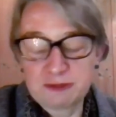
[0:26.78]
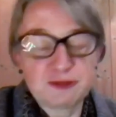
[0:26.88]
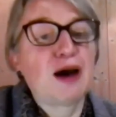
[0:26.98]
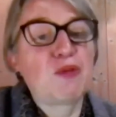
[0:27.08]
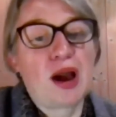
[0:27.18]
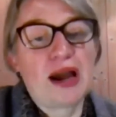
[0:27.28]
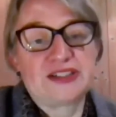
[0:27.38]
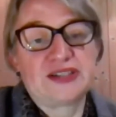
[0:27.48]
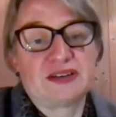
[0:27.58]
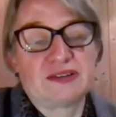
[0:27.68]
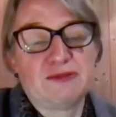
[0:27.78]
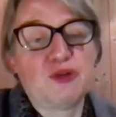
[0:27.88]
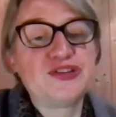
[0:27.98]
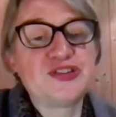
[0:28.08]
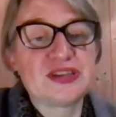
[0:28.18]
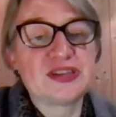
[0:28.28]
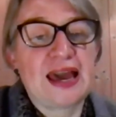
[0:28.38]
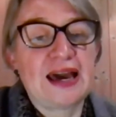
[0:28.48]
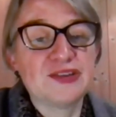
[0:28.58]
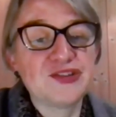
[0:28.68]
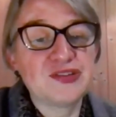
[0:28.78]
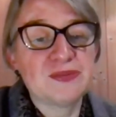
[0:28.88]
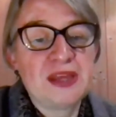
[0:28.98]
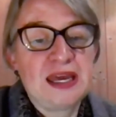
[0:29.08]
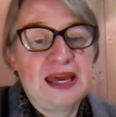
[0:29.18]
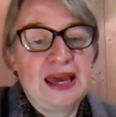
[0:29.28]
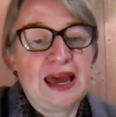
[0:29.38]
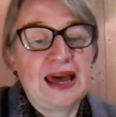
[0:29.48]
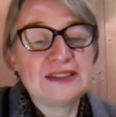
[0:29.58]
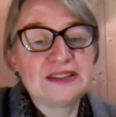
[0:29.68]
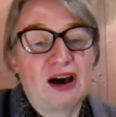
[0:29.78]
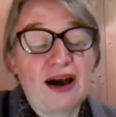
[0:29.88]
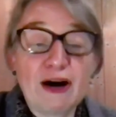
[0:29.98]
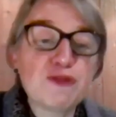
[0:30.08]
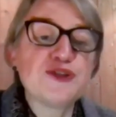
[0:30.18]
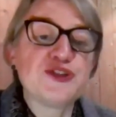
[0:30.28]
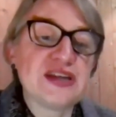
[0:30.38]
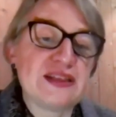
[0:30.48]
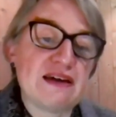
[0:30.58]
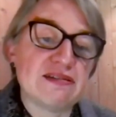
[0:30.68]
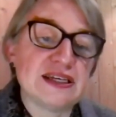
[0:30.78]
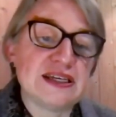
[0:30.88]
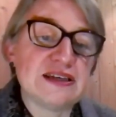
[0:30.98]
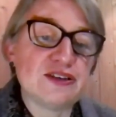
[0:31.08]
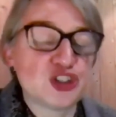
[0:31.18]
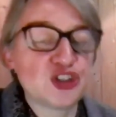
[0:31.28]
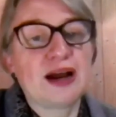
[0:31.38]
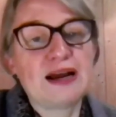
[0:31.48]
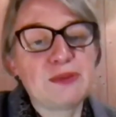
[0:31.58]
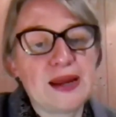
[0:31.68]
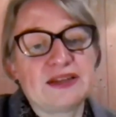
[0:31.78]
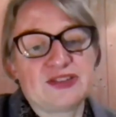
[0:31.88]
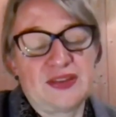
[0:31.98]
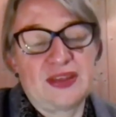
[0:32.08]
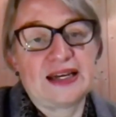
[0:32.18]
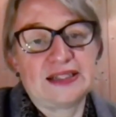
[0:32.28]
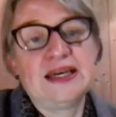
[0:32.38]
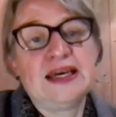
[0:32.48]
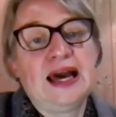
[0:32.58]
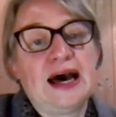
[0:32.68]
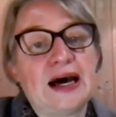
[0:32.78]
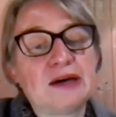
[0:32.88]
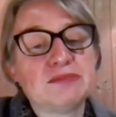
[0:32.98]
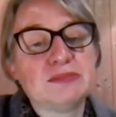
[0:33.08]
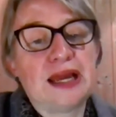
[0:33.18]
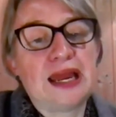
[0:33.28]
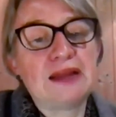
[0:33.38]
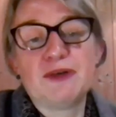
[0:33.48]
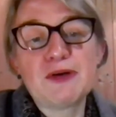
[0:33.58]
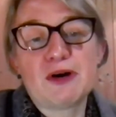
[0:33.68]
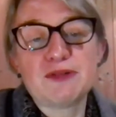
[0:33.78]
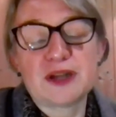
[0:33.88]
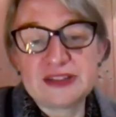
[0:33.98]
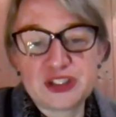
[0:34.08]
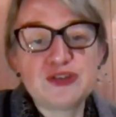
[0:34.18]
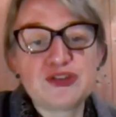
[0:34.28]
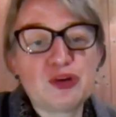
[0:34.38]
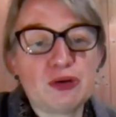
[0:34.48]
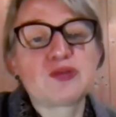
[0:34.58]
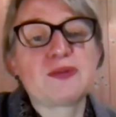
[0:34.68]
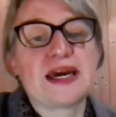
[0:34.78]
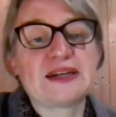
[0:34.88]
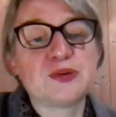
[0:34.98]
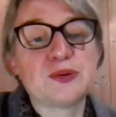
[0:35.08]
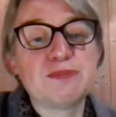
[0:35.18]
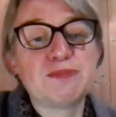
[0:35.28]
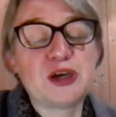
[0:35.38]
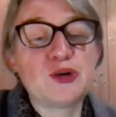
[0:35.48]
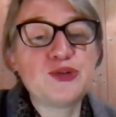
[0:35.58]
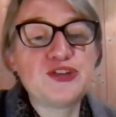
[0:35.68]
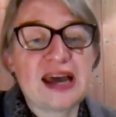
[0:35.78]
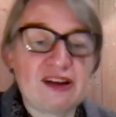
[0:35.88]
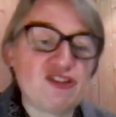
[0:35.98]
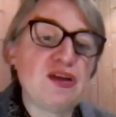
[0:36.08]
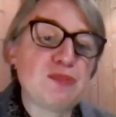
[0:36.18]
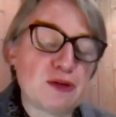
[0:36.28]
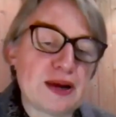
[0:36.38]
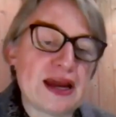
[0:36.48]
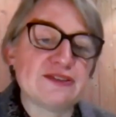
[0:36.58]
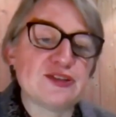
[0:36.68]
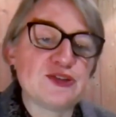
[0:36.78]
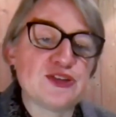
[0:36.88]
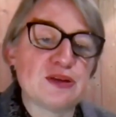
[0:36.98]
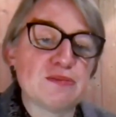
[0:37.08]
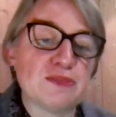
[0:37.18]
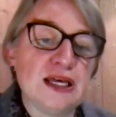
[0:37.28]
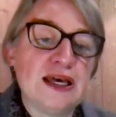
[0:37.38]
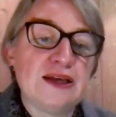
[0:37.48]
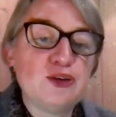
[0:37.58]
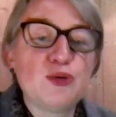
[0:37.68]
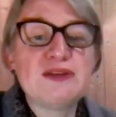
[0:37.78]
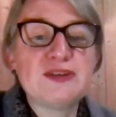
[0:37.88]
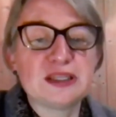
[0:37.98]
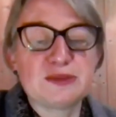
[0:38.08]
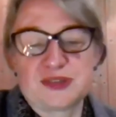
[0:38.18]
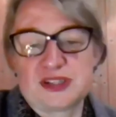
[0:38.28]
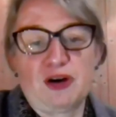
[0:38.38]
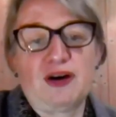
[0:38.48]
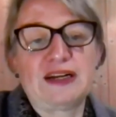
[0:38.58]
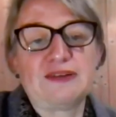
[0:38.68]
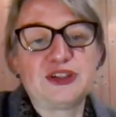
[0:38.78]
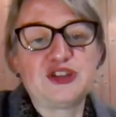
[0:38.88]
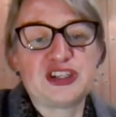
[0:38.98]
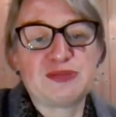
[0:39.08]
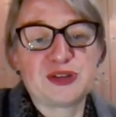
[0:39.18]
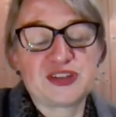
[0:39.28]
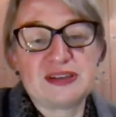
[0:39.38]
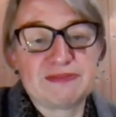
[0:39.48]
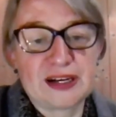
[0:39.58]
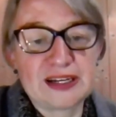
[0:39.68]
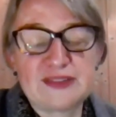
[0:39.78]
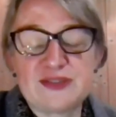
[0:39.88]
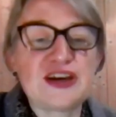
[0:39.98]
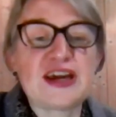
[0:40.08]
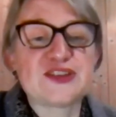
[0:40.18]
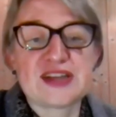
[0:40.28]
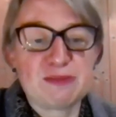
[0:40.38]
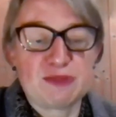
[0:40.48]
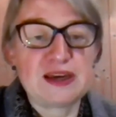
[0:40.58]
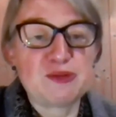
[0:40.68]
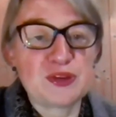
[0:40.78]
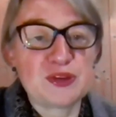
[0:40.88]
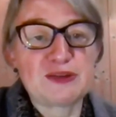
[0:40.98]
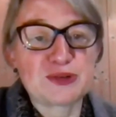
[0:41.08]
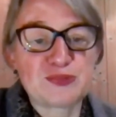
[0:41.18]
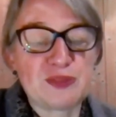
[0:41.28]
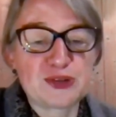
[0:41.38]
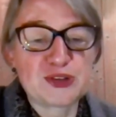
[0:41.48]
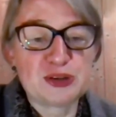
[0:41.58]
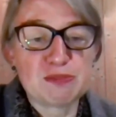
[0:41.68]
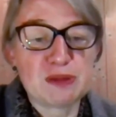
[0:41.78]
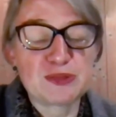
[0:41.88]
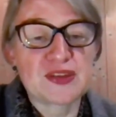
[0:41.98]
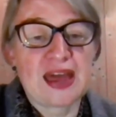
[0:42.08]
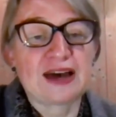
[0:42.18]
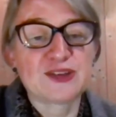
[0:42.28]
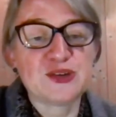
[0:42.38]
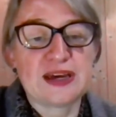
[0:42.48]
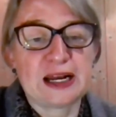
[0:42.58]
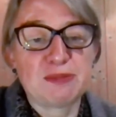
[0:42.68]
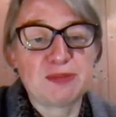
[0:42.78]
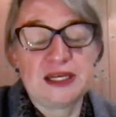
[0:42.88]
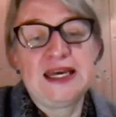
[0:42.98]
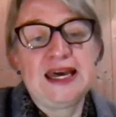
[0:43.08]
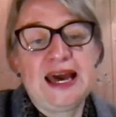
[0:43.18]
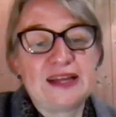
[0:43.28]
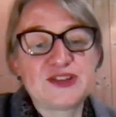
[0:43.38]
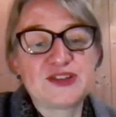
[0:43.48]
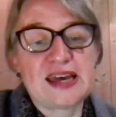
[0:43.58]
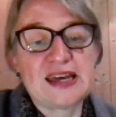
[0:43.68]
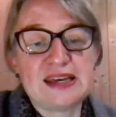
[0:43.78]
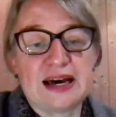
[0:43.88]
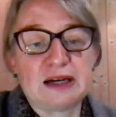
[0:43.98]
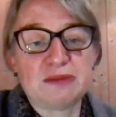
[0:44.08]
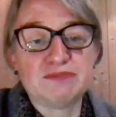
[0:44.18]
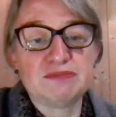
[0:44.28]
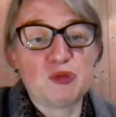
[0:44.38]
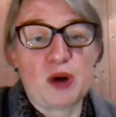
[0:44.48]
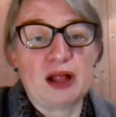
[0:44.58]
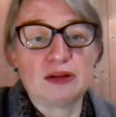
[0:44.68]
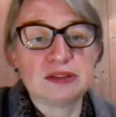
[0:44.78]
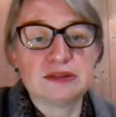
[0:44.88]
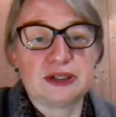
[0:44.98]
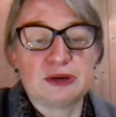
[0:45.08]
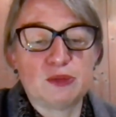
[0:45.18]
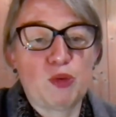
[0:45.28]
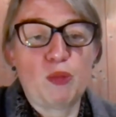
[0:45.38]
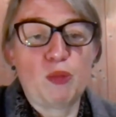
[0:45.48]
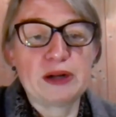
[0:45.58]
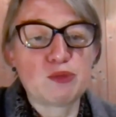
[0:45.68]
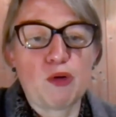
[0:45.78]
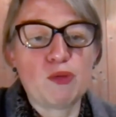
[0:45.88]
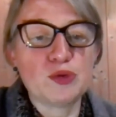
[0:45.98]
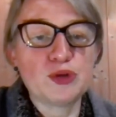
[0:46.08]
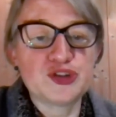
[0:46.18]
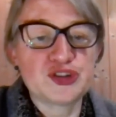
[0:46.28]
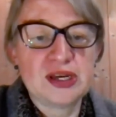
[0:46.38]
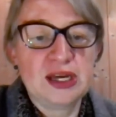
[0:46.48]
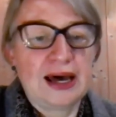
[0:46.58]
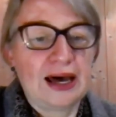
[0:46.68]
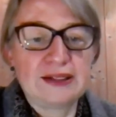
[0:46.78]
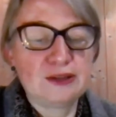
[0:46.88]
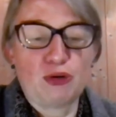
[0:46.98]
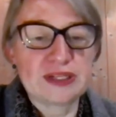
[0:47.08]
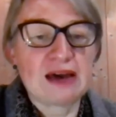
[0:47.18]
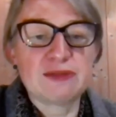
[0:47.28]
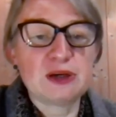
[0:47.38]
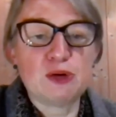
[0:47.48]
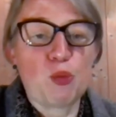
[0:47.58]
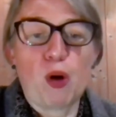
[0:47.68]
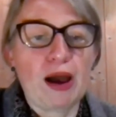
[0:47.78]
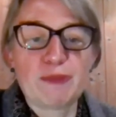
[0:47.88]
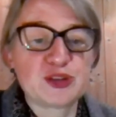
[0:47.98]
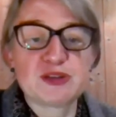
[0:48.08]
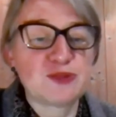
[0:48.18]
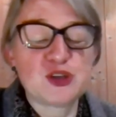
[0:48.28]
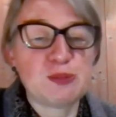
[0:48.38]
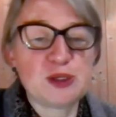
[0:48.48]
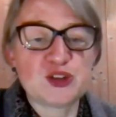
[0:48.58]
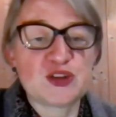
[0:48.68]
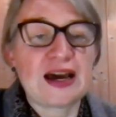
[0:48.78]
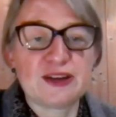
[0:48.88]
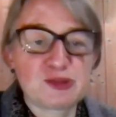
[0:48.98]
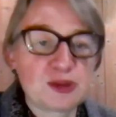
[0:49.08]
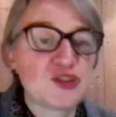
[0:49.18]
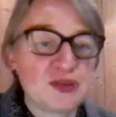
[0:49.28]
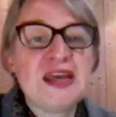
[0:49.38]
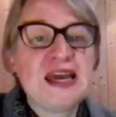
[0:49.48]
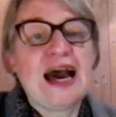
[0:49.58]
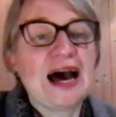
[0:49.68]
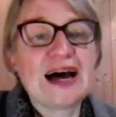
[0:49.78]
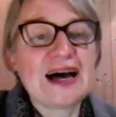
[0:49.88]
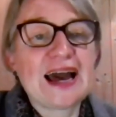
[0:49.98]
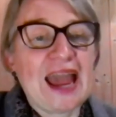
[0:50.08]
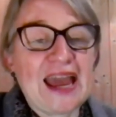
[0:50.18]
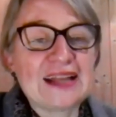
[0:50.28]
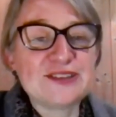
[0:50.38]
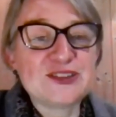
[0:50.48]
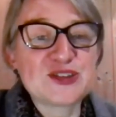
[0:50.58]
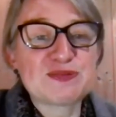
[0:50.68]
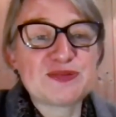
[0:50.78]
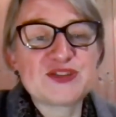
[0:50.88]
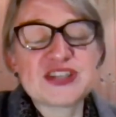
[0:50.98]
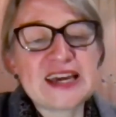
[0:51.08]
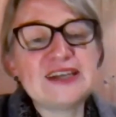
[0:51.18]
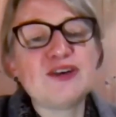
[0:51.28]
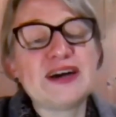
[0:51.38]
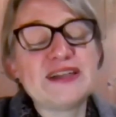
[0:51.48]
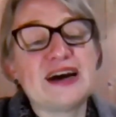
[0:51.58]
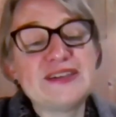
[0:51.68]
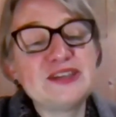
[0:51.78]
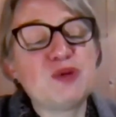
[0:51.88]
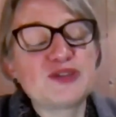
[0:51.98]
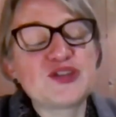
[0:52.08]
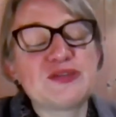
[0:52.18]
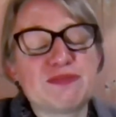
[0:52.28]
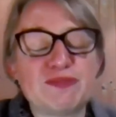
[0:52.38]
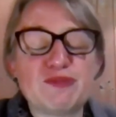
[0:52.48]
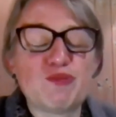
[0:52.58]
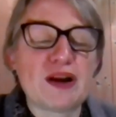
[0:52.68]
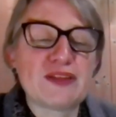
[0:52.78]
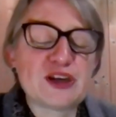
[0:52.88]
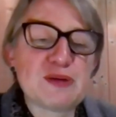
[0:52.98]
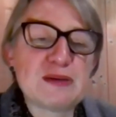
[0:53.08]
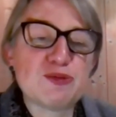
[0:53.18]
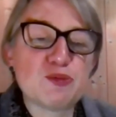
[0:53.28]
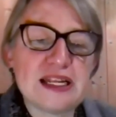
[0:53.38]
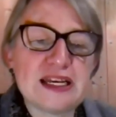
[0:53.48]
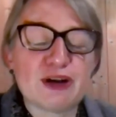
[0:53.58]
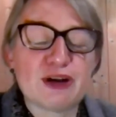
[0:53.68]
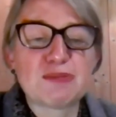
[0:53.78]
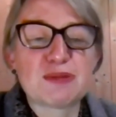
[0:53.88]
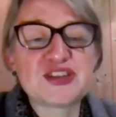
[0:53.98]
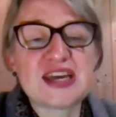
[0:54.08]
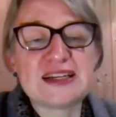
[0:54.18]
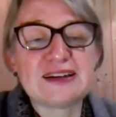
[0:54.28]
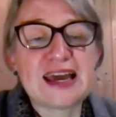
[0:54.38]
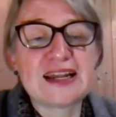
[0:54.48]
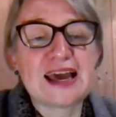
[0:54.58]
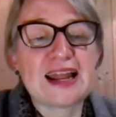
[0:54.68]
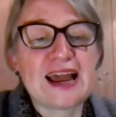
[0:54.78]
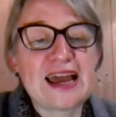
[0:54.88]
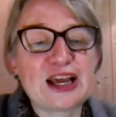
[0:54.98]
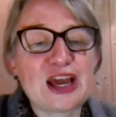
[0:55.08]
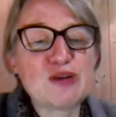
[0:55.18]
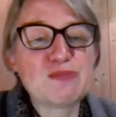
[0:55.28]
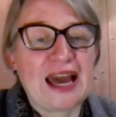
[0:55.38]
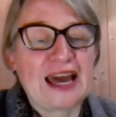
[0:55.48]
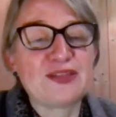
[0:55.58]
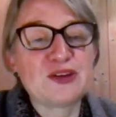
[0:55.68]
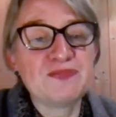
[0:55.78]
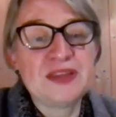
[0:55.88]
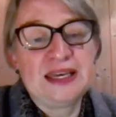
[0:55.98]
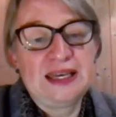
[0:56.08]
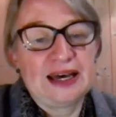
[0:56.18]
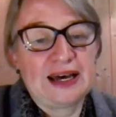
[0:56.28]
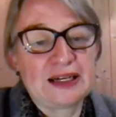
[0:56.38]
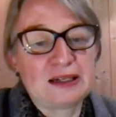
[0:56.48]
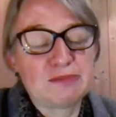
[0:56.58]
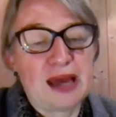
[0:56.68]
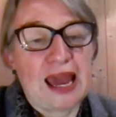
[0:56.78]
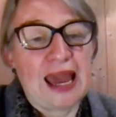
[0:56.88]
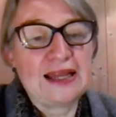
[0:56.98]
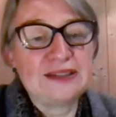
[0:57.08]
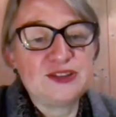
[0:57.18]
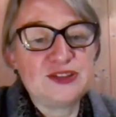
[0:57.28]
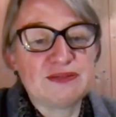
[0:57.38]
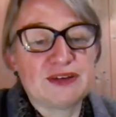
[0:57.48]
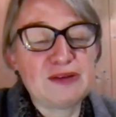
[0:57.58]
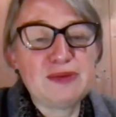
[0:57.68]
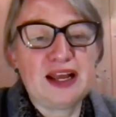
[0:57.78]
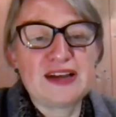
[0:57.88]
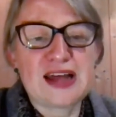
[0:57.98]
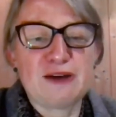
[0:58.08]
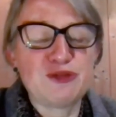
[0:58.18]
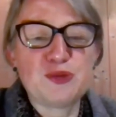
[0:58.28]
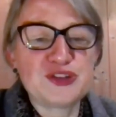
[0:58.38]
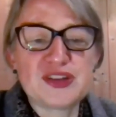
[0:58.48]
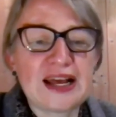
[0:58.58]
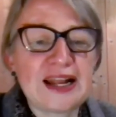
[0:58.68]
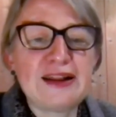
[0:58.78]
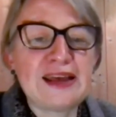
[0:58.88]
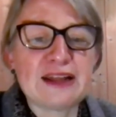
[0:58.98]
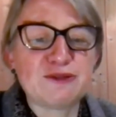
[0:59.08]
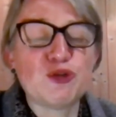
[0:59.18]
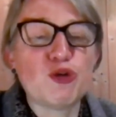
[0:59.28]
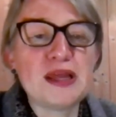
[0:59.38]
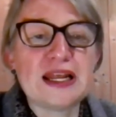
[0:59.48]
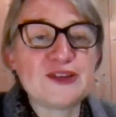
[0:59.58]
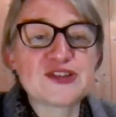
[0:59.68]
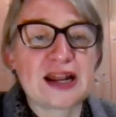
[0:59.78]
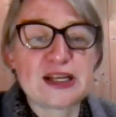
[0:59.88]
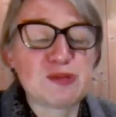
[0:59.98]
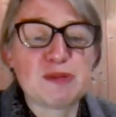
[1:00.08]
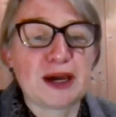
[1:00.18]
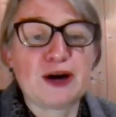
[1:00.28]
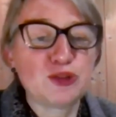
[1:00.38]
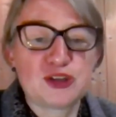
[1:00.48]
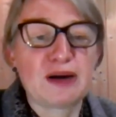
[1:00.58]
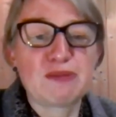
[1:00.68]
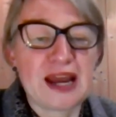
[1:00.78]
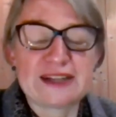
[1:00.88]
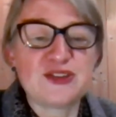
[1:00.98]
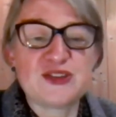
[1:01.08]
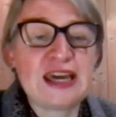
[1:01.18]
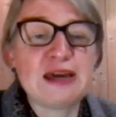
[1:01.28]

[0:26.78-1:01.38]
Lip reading: far-right voices in the House. And I often sit there thinking, should I react to that? And very often I choose not to react to it, because actually by reacting to them, you're giving them some kind of legitimacy. You get the same thing with there are certain members of the House who get up and say, well, you know, what went wrong was not having wives subservient to their husbands. I did once, one of those people really got under my skin and I had to go back at them. And I realized afterwards that I'd only had 4 minutes and I spent my whole time reacting to